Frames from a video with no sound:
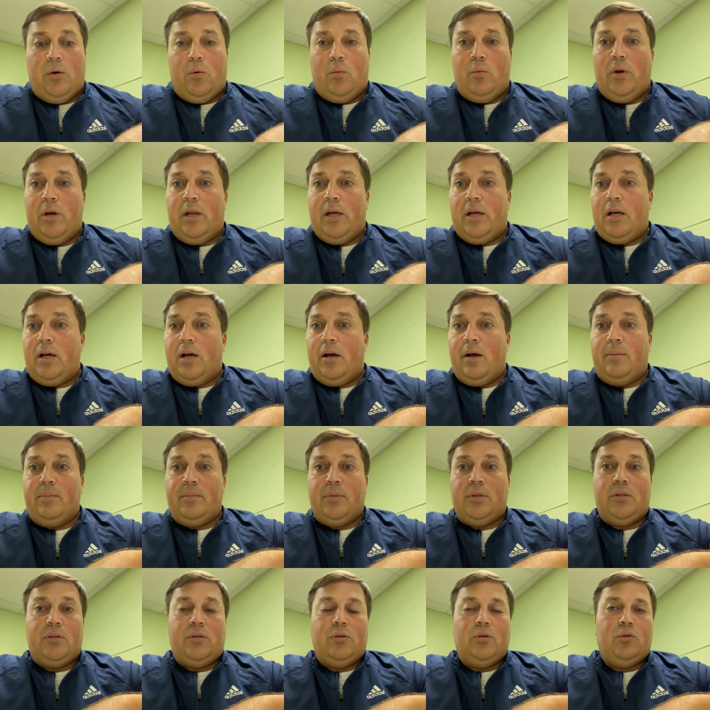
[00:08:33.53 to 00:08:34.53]
when it
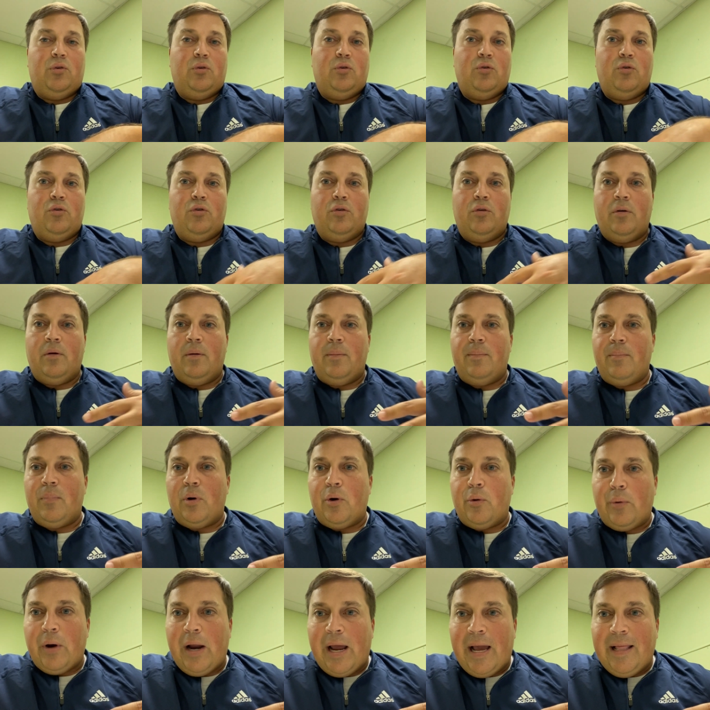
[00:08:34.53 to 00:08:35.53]
comes to
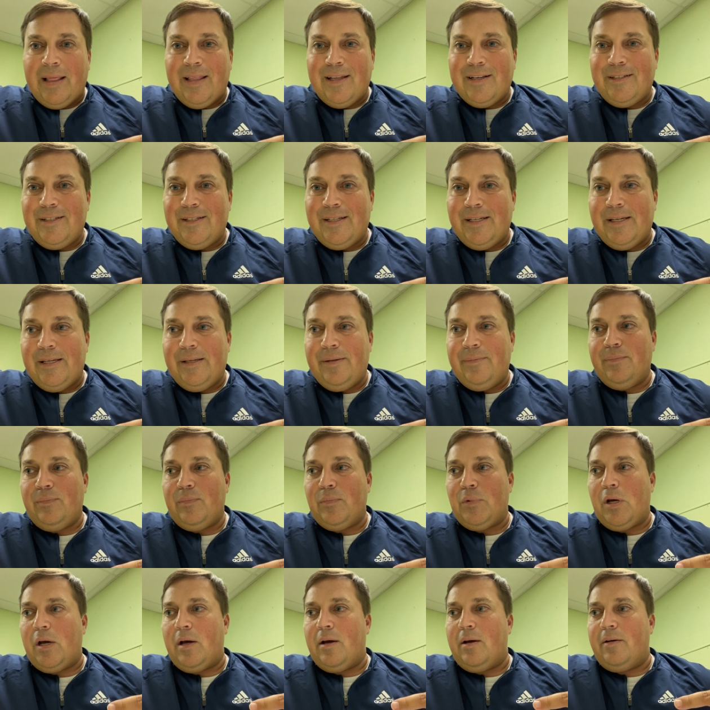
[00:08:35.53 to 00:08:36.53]
morality,
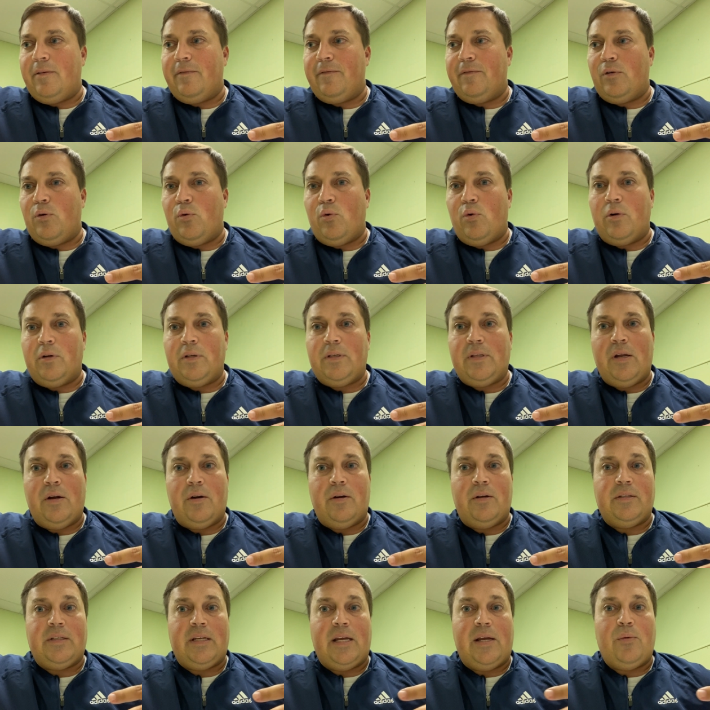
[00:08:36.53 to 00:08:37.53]
uh, of course,
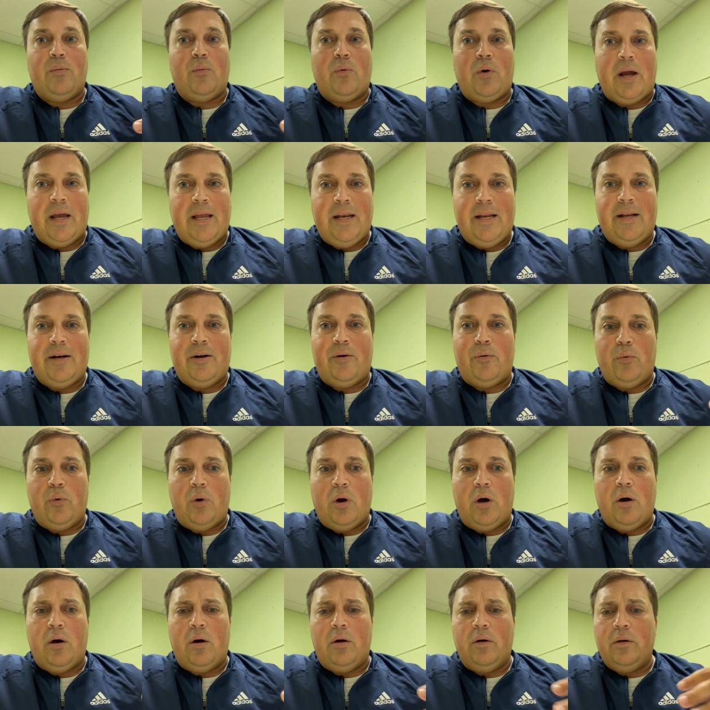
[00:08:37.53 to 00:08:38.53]
there is a right and a
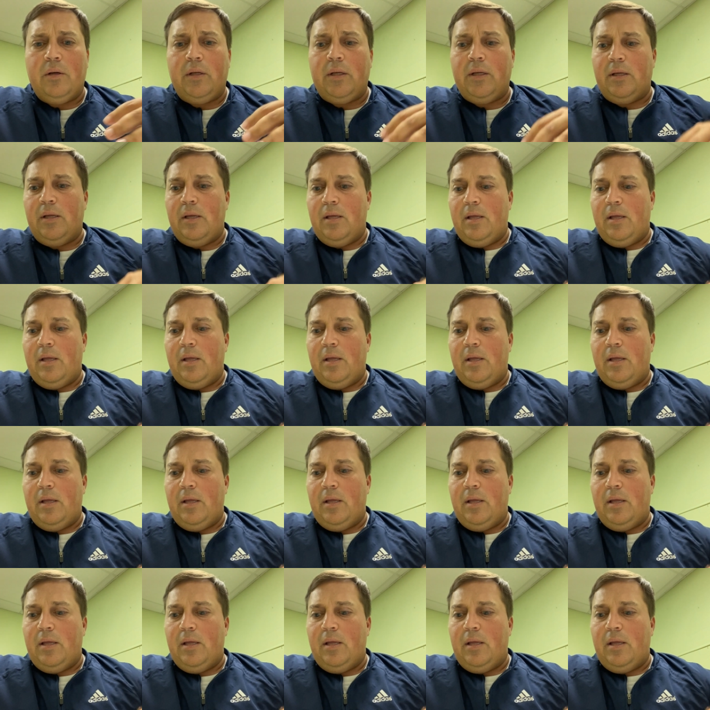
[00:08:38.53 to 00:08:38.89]
wrong